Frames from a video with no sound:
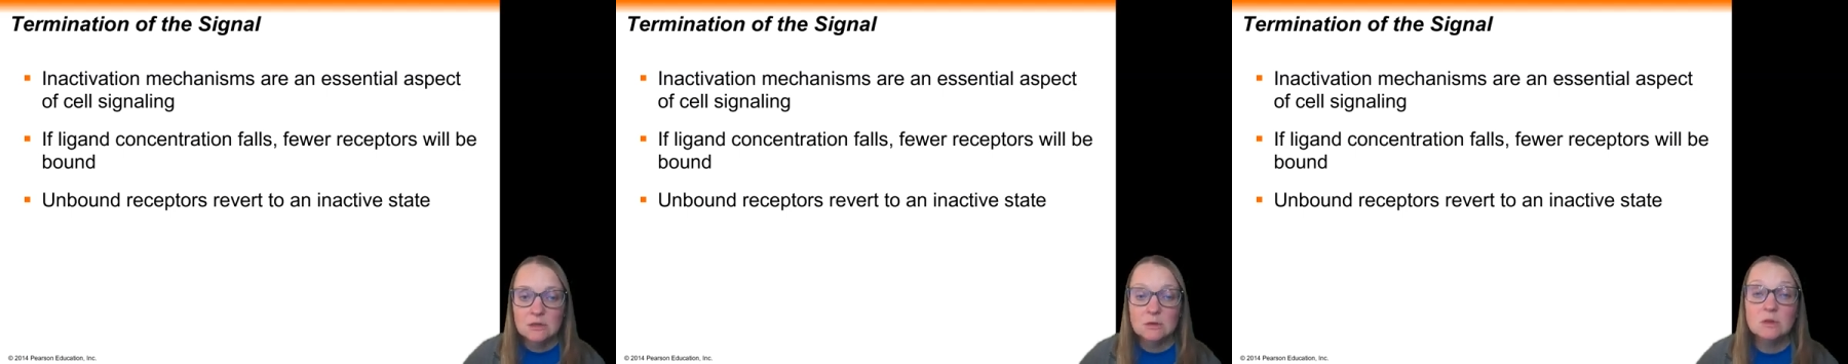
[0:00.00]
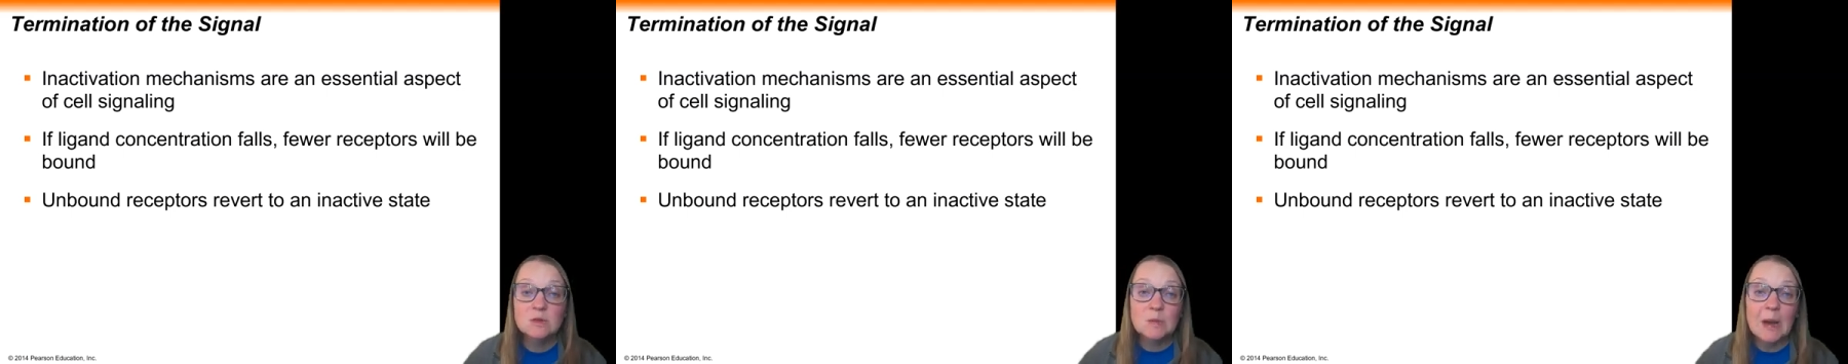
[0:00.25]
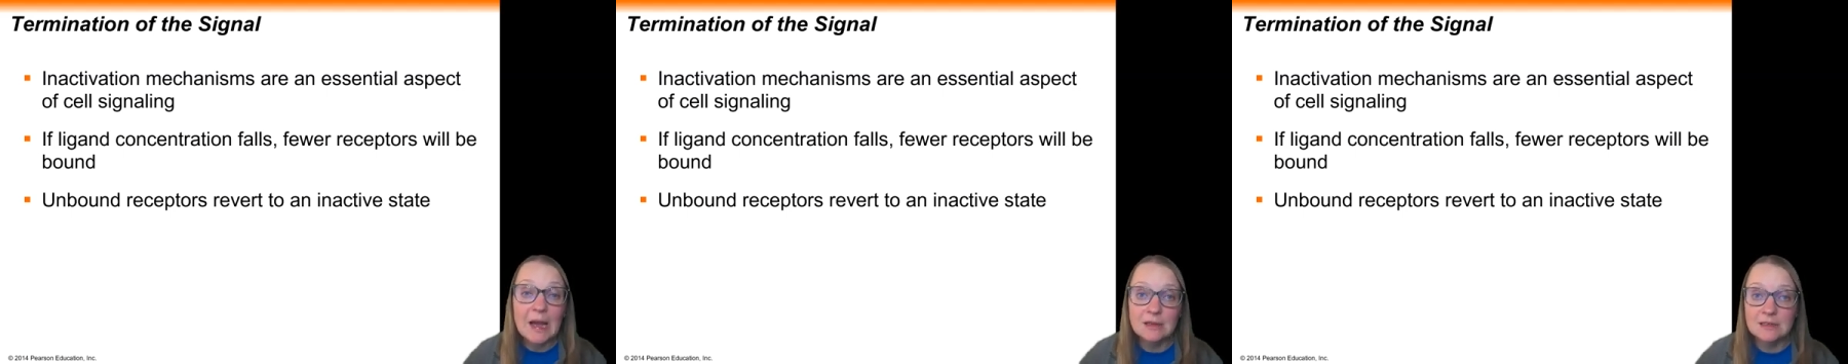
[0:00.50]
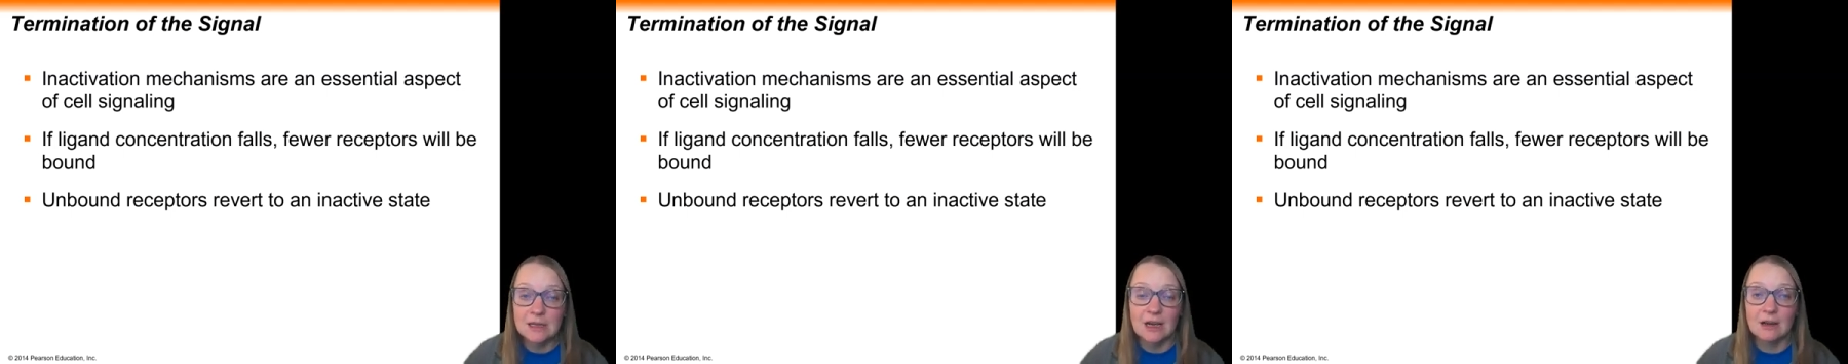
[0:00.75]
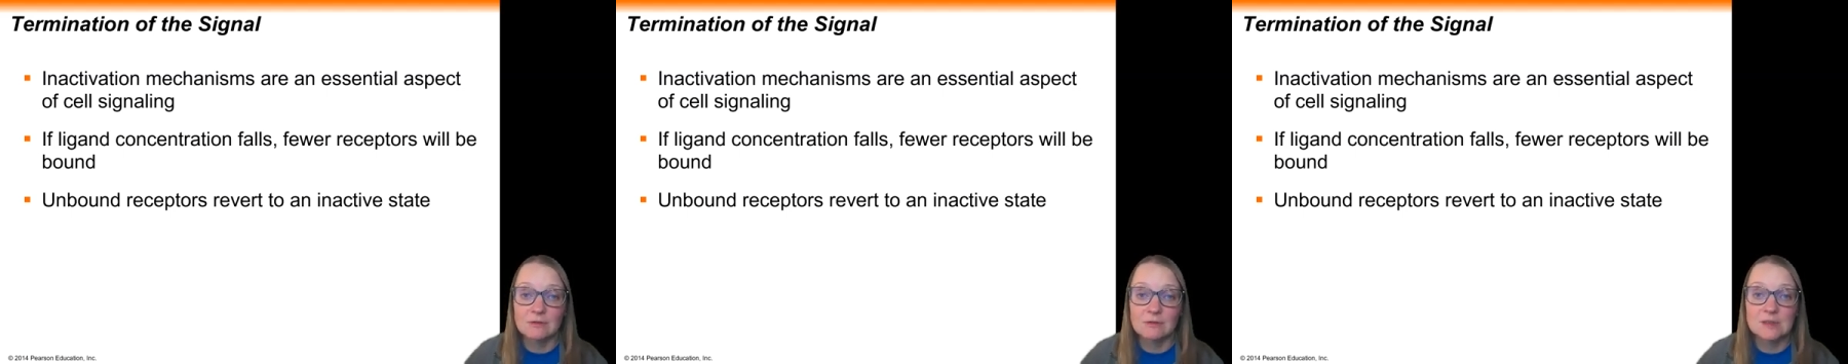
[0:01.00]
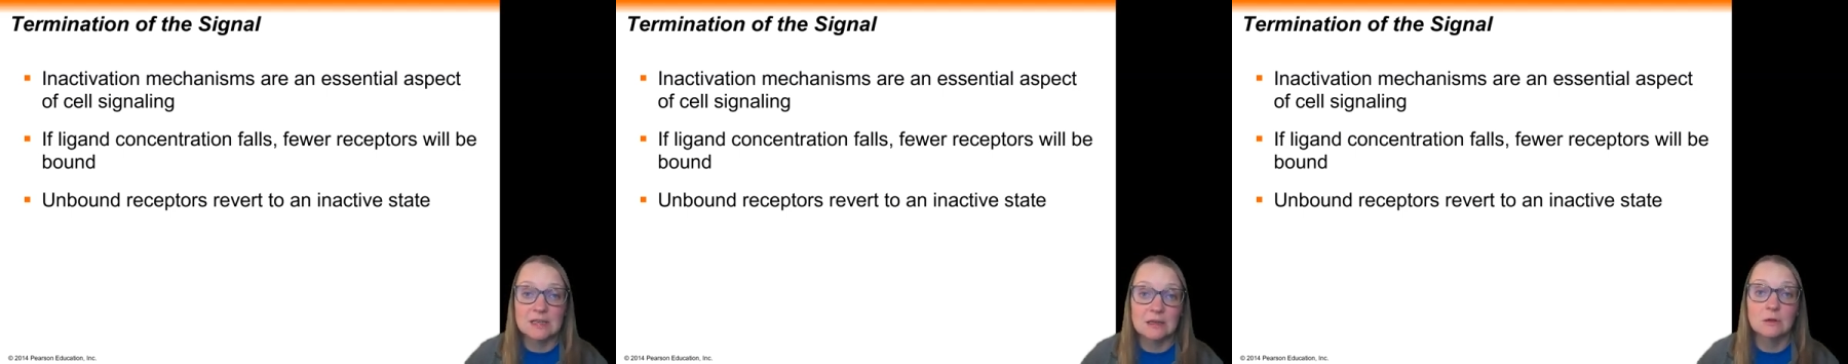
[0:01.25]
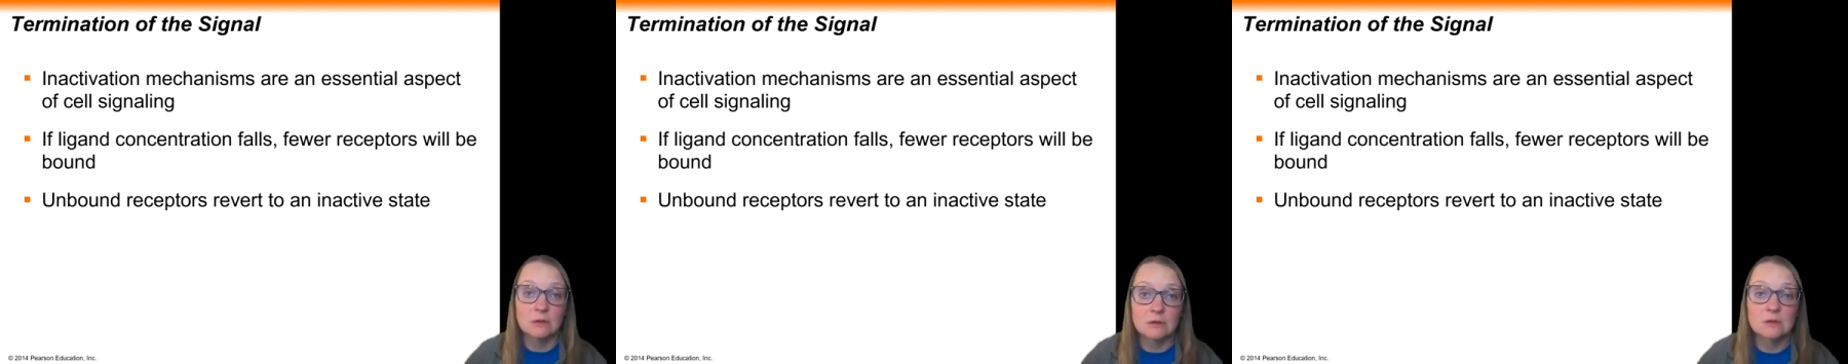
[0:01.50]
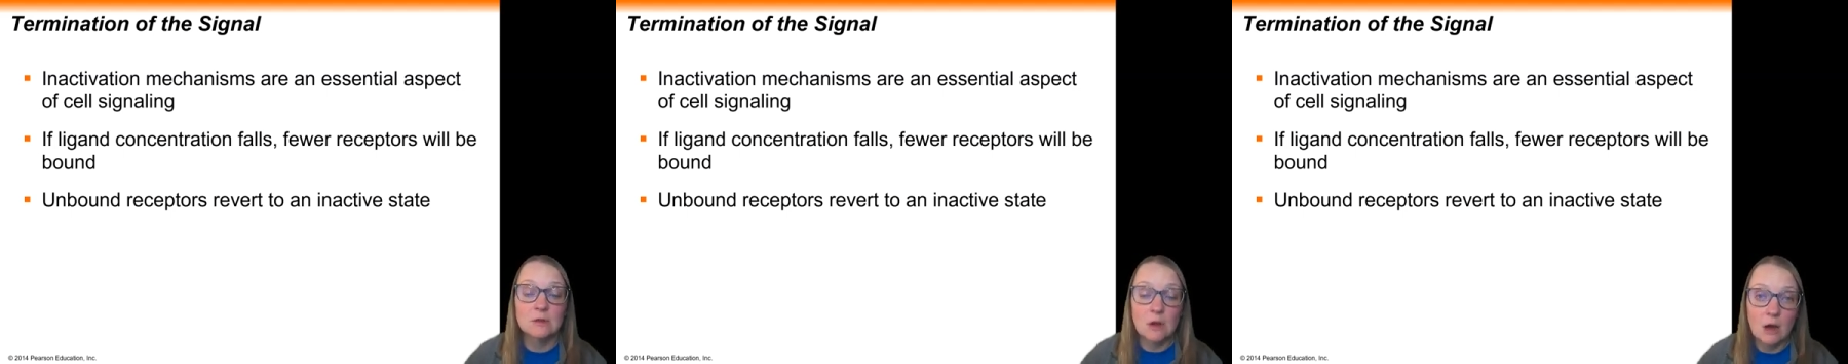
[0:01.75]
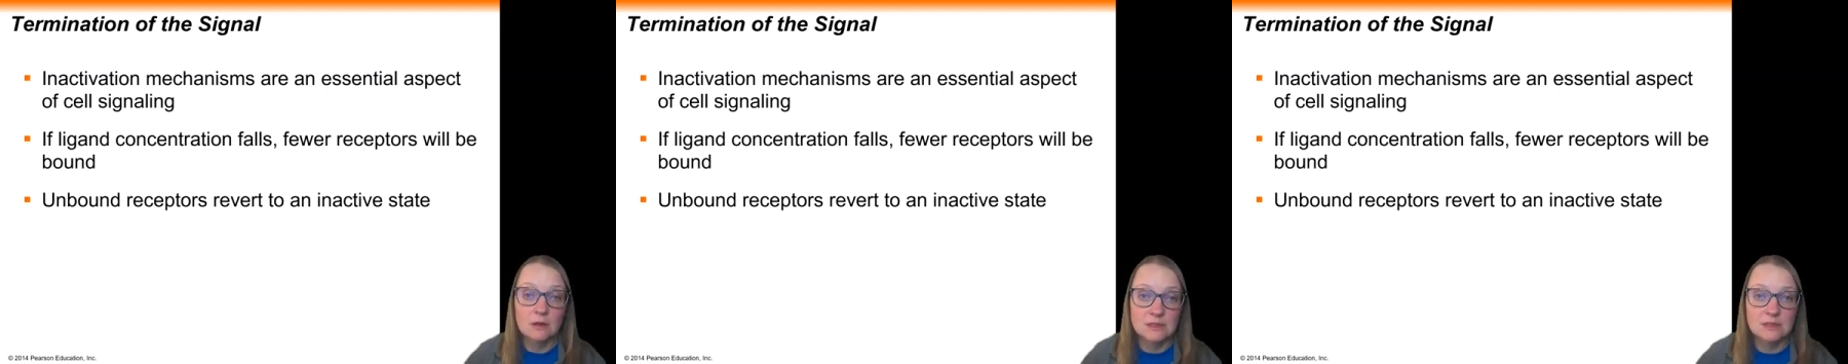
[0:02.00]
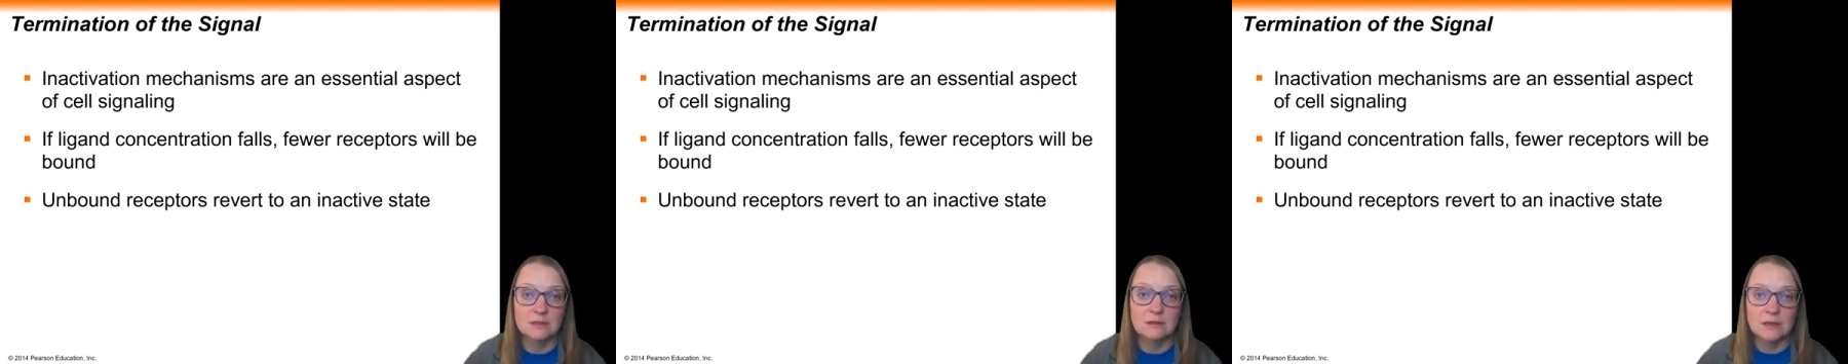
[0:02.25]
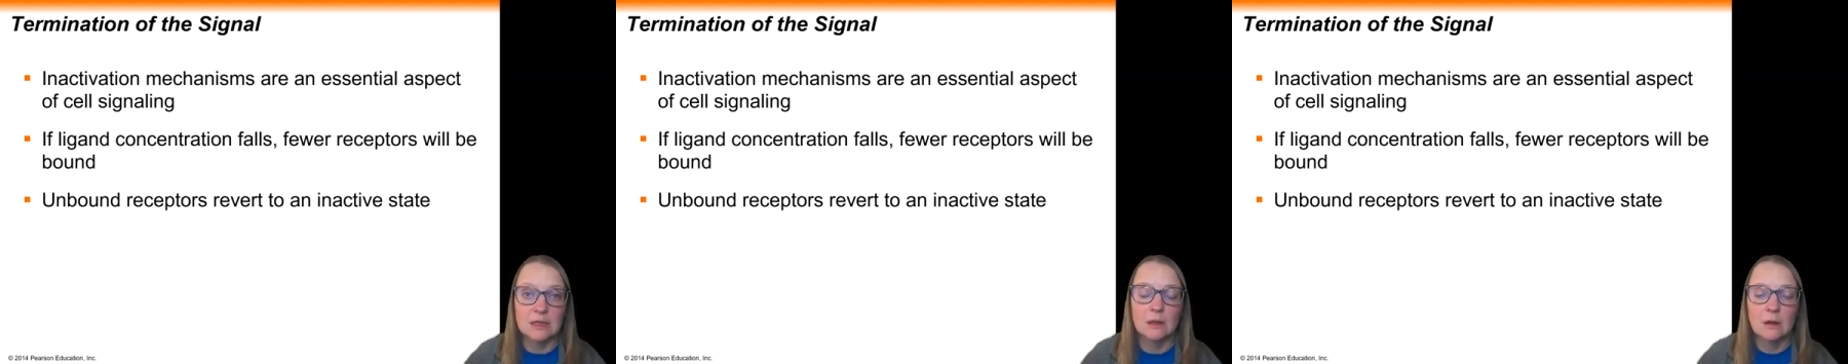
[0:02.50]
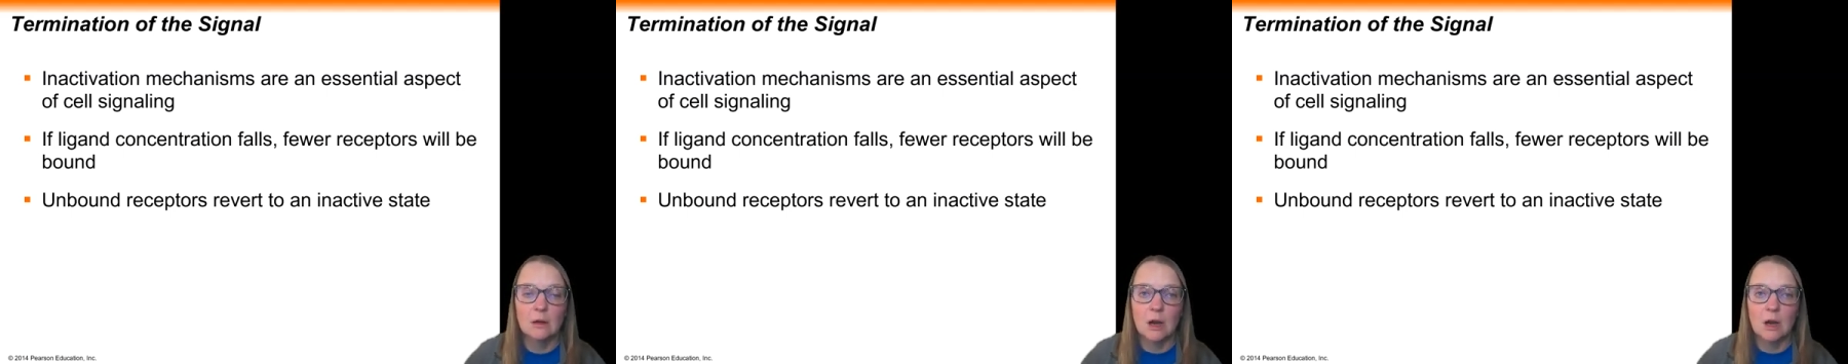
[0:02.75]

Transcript: So it's bad to have signals constantly